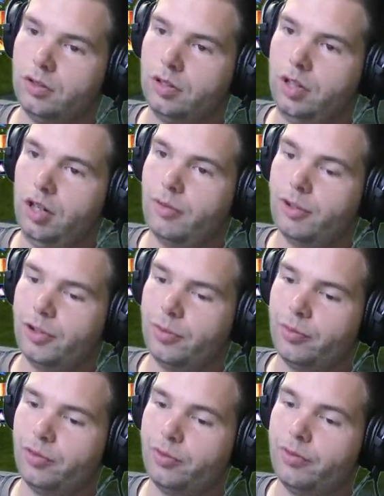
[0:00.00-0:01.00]
Oh, Mister
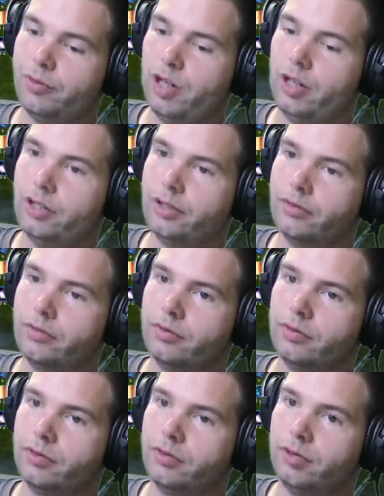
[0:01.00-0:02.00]
Boomy, run!
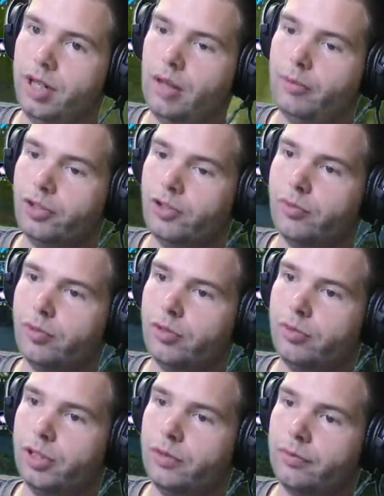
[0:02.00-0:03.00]
Run, Mister Boomy!